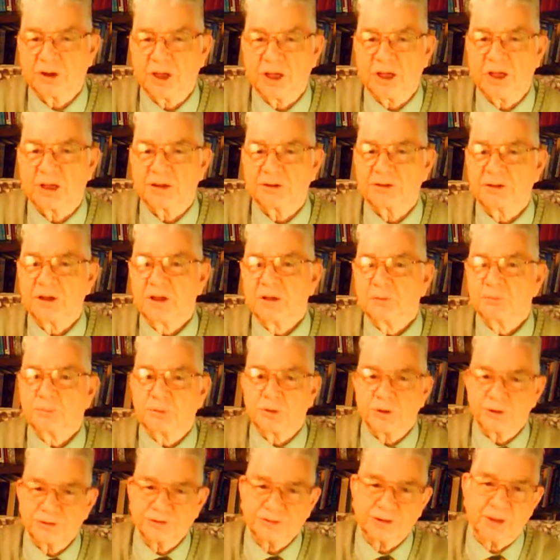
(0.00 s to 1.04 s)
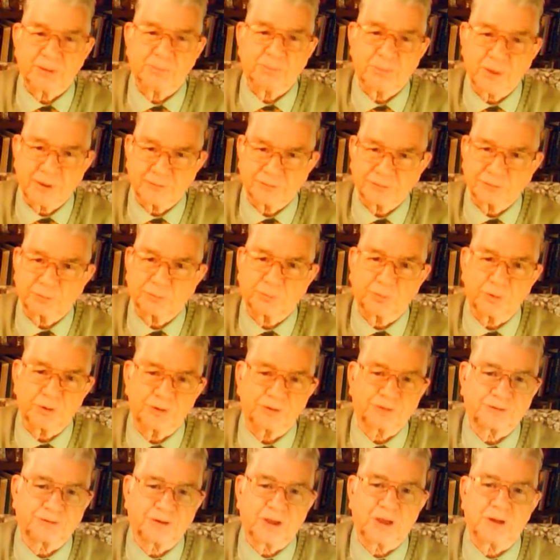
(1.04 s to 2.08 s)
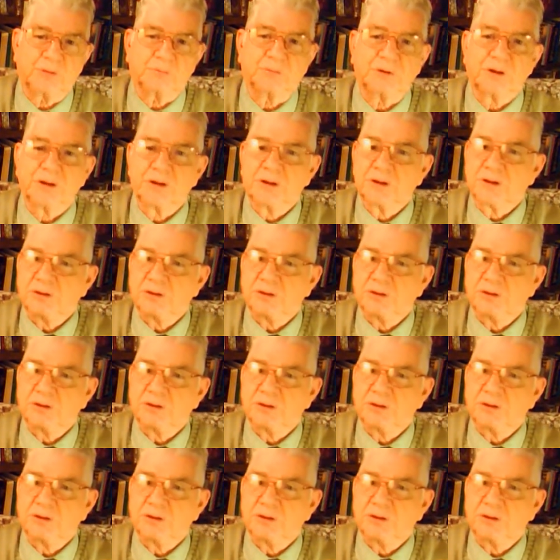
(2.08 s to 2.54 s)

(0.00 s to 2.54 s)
line, precept after precept,